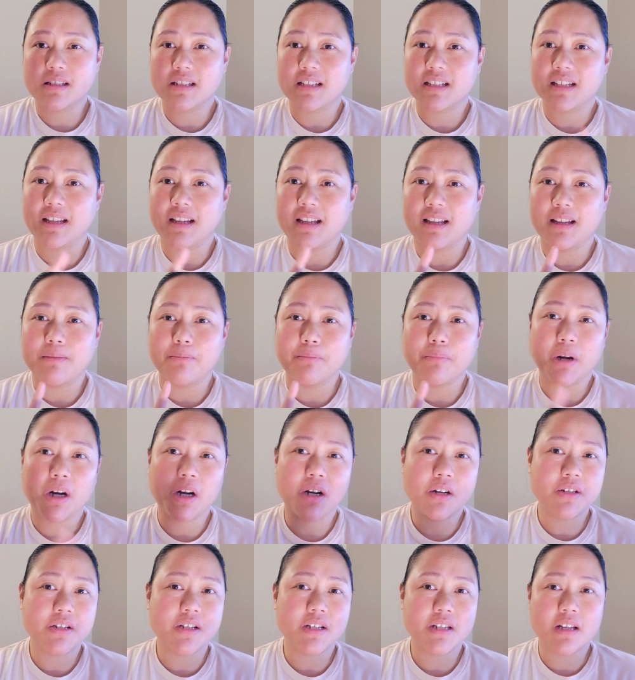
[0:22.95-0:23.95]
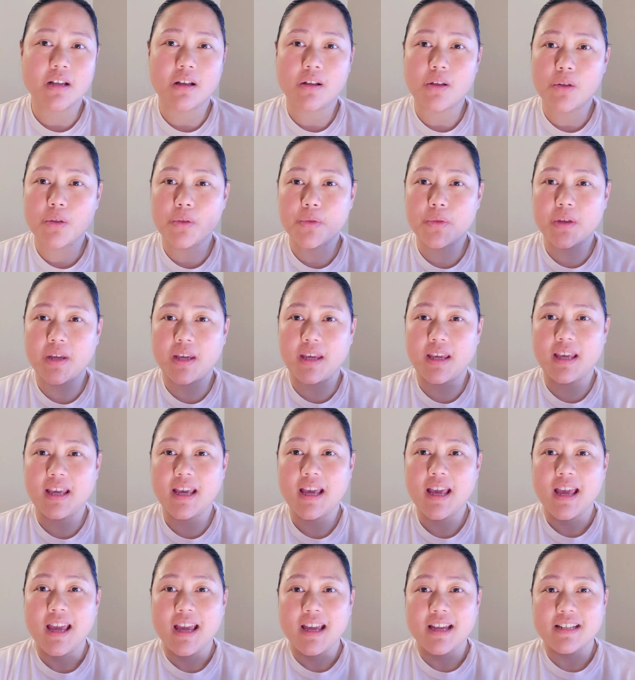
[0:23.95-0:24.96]
to purchase all
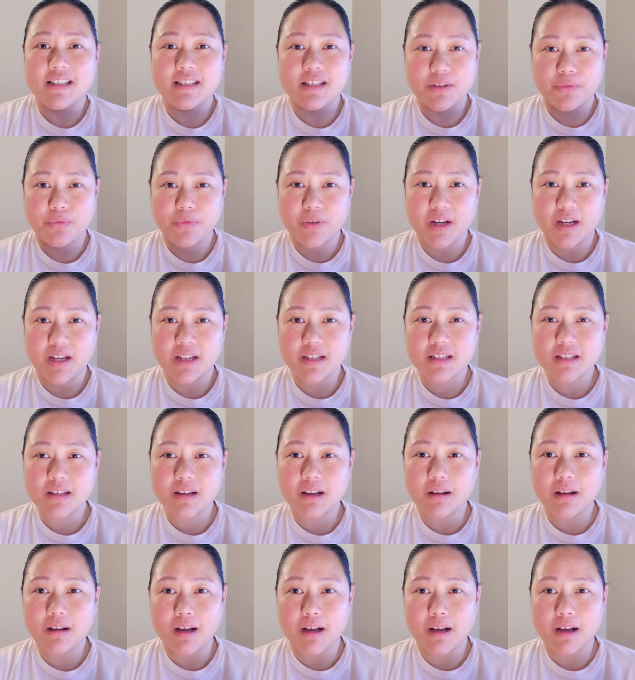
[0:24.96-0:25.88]
the different